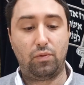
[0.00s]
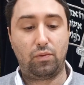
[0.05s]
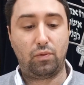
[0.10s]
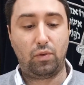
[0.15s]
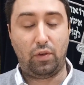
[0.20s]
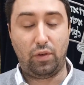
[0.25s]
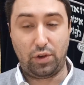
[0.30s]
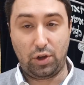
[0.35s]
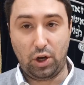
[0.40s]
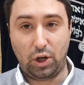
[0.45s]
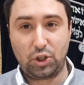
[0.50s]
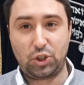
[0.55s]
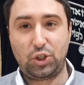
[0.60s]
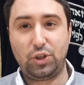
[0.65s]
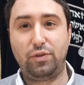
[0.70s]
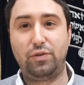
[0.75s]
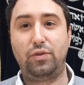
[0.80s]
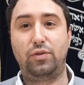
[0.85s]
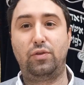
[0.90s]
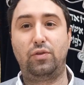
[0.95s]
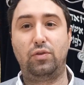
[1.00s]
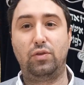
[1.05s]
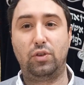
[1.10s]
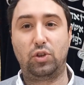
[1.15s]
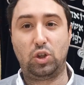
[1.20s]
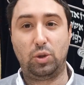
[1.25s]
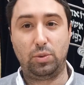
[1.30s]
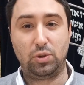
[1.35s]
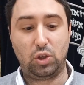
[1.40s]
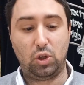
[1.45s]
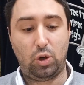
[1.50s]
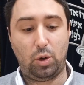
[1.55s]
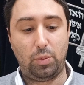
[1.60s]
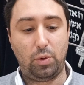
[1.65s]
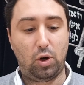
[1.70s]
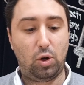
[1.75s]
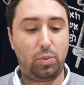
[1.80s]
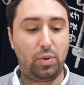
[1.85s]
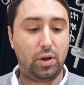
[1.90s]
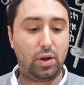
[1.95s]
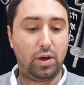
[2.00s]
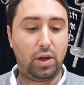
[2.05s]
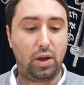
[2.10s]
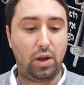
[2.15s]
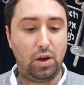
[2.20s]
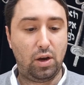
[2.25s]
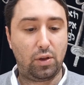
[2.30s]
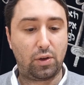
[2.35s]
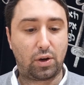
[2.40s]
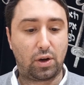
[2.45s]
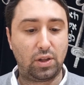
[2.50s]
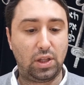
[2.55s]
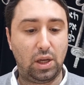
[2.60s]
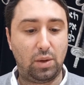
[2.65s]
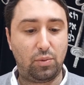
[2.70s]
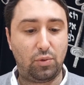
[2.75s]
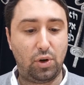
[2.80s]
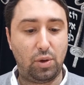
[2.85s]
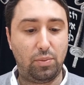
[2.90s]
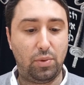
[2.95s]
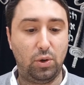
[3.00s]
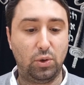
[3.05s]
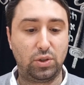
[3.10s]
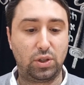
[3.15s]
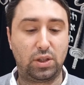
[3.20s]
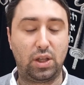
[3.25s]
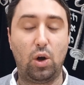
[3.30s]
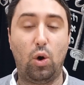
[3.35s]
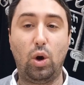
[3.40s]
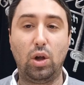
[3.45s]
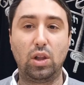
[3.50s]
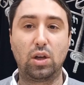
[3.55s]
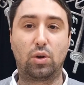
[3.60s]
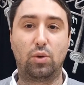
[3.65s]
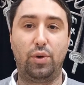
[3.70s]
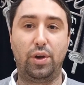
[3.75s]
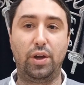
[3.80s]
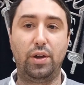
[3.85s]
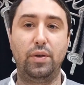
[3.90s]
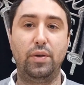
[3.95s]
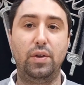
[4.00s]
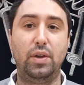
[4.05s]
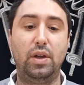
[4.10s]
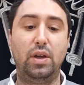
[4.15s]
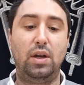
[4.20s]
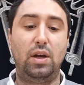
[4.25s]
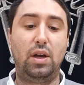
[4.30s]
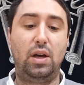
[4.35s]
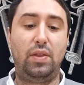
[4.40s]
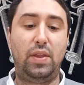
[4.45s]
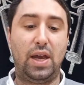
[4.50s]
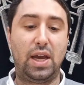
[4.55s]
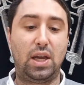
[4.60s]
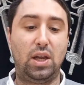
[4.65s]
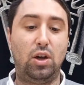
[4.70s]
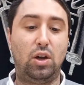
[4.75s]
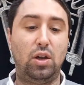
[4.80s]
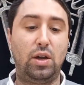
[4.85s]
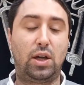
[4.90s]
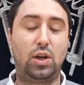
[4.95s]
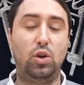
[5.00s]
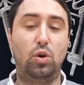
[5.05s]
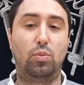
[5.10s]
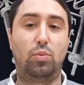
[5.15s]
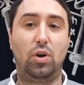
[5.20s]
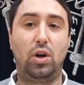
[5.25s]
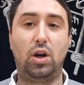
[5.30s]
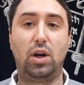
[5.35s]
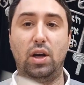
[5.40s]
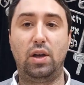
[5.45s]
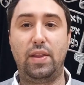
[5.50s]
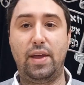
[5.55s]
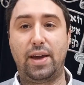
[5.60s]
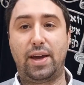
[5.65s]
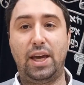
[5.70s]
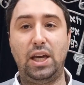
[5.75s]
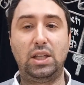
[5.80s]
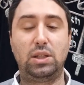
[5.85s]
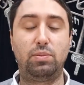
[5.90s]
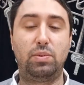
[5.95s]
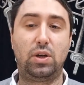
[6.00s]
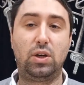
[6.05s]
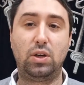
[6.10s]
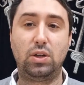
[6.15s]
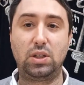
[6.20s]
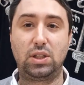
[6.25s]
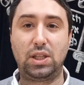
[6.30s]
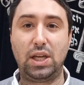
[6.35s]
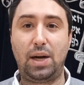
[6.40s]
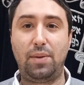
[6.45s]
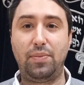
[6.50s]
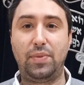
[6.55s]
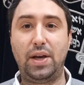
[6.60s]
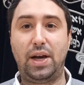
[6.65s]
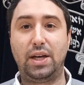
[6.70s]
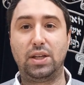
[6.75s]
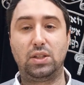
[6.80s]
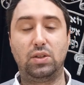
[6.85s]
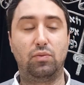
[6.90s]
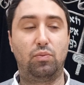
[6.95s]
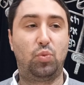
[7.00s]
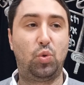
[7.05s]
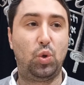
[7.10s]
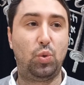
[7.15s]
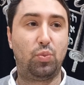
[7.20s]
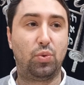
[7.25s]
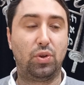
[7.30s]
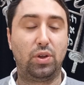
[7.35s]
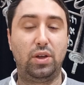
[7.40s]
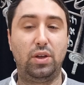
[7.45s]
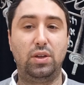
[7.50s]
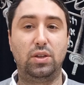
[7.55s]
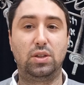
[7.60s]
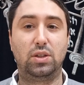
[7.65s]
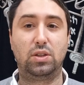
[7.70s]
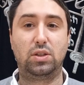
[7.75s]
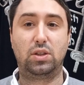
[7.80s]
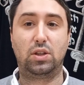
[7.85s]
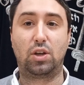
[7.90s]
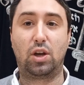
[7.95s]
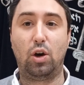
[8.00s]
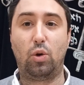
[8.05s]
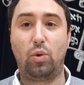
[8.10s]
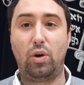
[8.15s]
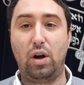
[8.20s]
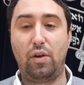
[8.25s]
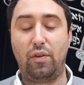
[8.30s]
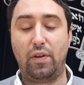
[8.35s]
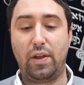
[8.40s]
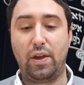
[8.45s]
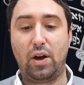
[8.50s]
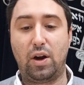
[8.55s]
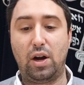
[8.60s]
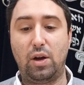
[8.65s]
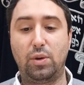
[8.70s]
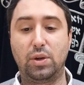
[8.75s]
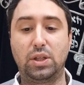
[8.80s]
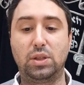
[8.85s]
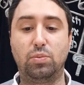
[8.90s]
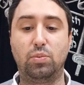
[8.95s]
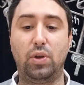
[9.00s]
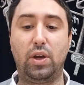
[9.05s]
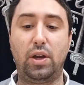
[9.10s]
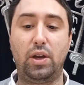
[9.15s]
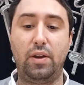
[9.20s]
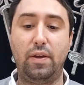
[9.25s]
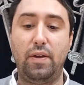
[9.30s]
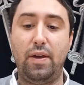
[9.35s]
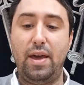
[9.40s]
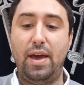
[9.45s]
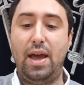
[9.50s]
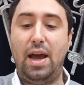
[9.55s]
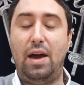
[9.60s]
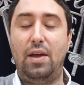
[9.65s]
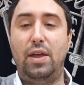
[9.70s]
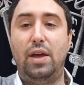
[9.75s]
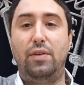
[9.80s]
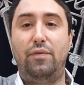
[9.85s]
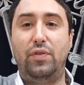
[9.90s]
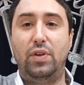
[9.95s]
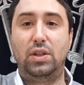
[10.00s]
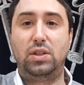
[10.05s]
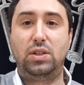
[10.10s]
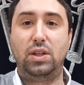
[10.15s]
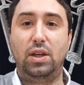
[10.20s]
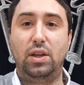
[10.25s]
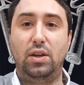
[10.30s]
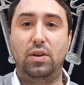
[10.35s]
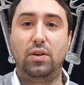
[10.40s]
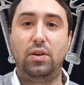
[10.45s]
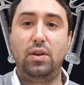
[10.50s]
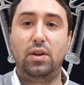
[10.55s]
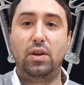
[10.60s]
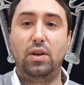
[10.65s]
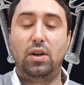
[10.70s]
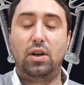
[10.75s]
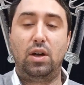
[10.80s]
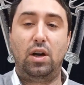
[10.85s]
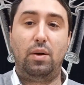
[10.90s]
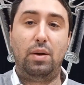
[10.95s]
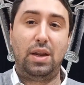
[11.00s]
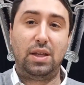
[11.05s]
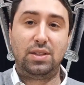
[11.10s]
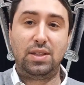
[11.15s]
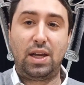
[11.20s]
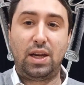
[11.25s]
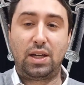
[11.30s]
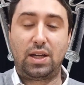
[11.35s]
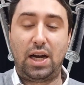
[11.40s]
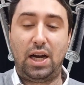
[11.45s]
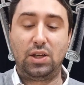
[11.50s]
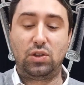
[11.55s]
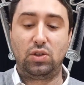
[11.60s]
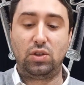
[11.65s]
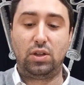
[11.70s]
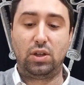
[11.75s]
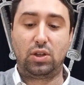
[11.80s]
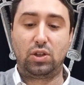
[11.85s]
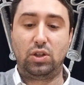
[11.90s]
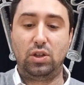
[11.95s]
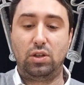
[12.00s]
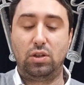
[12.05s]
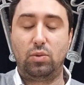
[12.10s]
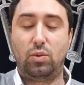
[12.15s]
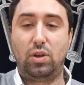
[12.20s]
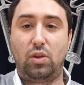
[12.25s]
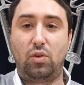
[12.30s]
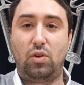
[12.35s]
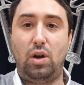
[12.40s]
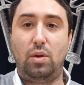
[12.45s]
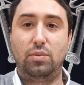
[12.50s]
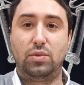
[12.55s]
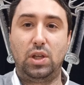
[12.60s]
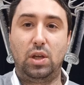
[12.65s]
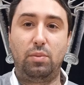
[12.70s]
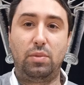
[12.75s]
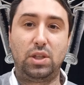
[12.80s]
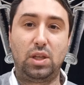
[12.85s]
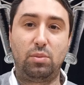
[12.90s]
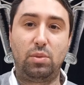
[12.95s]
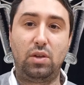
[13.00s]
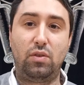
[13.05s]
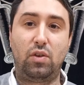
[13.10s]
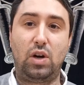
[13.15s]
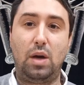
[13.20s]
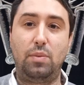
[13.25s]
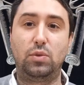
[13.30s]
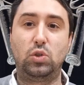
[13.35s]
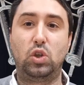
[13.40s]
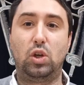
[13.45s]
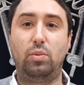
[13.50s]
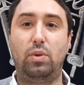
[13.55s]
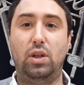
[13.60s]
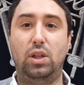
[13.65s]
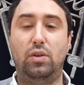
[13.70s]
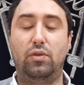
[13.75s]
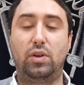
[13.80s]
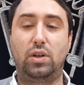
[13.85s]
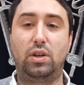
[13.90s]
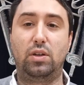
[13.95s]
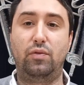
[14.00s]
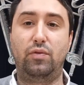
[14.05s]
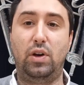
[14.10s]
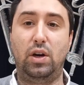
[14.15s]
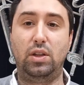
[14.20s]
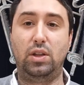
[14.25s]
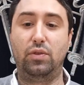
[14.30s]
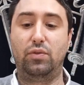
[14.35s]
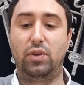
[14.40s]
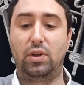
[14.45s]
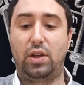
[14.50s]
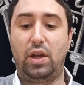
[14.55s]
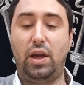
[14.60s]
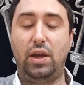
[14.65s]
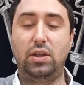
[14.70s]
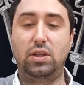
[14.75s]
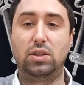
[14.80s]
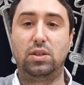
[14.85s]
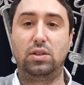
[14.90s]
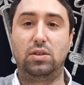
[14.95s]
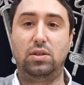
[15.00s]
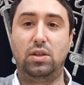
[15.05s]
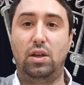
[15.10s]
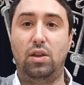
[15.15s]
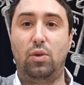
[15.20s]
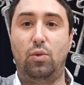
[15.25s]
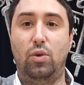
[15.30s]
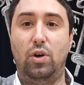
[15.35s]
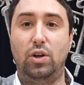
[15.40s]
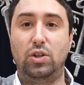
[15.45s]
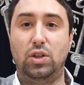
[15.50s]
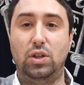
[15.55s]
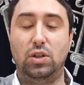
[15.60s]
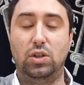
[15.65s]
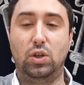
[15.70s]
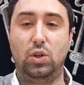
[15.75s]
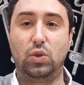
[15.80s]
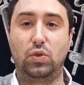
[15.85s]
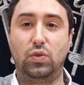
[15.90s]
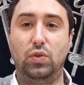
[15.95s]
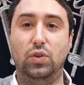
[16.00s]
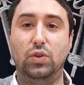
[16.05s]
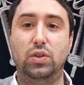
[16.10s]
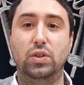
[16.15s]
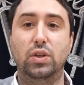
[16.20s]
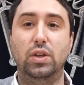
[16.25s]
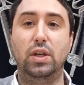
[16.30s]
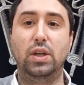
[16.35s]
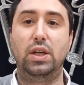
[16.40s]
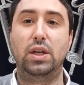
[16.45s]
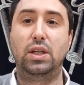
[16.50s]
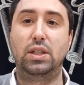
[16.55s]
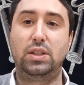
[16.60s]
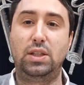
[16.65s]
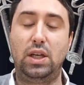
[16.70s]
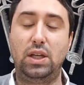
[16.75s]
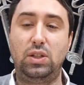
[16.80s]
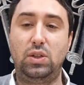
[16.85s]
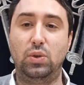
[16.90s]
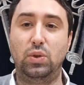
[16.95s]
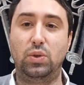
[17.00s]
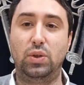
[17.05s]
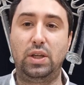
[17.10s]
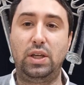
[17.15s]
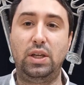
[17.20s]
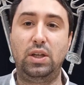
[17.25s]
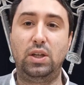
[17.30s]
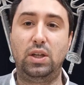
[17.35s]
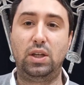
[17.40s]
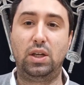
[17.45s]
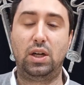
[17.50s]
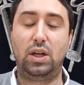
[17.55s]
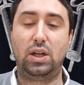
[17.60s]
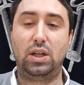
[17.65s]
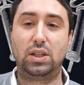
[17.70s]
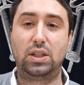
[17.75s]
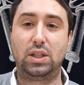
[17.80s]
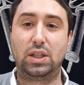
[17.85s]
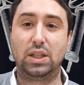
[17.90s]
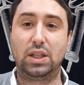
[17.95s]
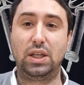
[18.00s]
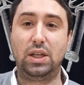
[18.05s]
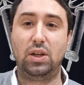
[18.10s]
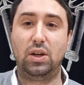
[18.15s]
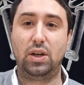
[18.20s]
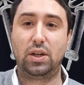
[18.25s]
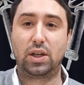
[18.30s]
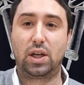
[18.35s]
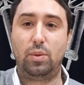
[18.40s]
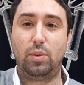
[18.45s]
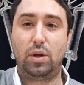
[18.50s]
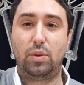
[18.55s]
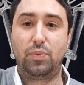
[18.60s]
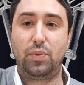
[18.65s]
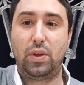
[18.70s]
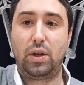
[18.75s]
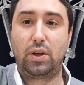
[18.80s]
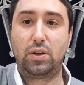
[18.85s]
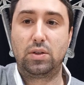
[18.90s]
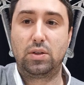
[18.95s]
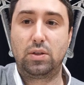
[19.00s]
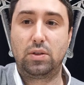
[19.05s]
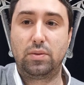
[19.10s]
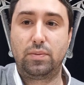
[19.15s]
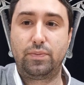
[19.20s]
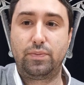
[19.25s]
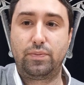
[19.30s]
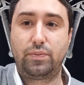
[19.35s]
Rabbi Yashav, and another contemporary post. They all agree that you don't make a new bracha in that case, because Stam Das of people is to go wherever they are. I'll explain how that fits in. It's not a contradiction to the Rambam is saying, because I believe the Rambam is talking about a very different case than the Russian. Tosos, stay tuned. Ian to lean on coming up next.